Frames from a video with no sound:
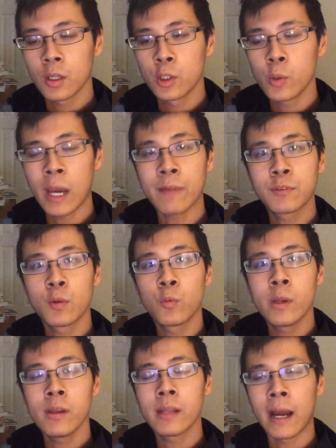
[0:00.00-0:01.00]
you have to
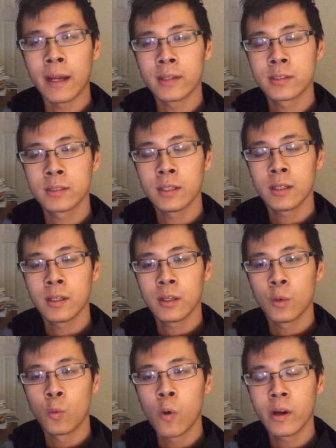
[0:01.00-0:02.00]
realize
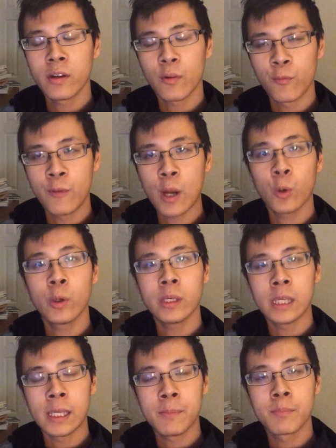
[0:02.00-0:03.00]
one
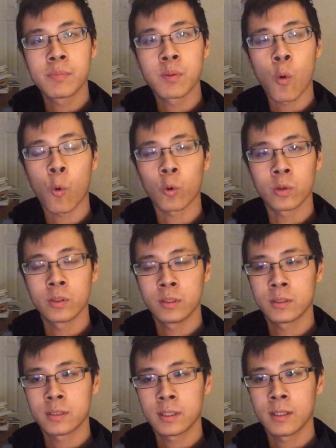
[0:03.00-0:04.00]
very
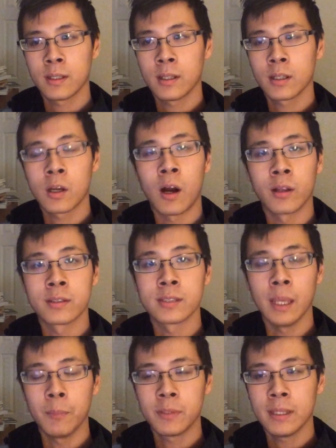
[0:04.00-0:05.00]
important
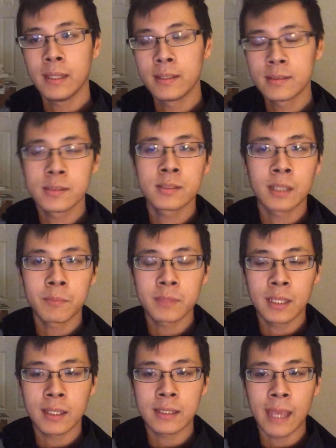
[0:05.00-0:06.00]
concept. This is
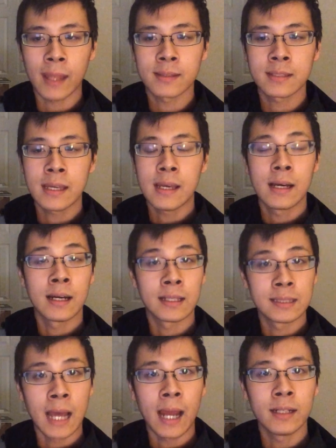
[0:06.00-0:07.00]
something that a
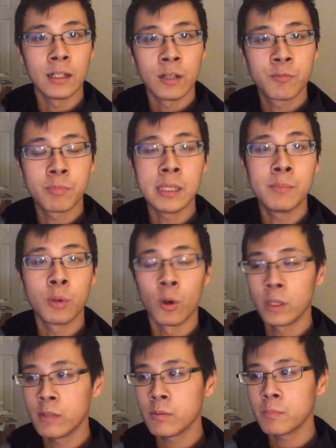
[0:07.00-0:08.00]
lot of
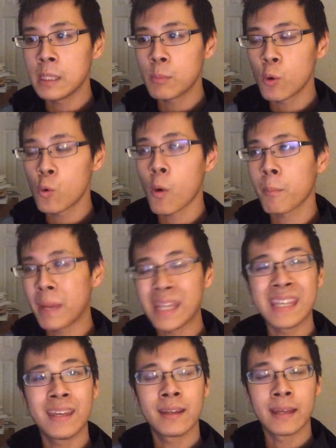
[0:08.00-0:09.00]
people, even people who are
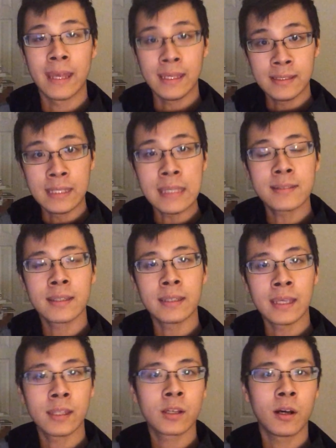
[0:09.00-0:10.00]
making a decent
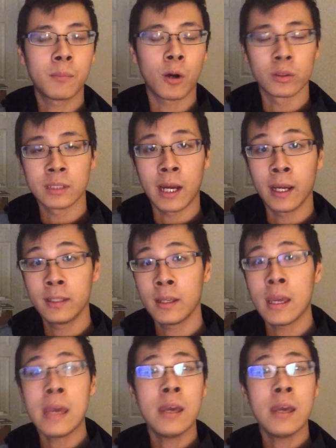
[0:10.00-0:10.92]
income online,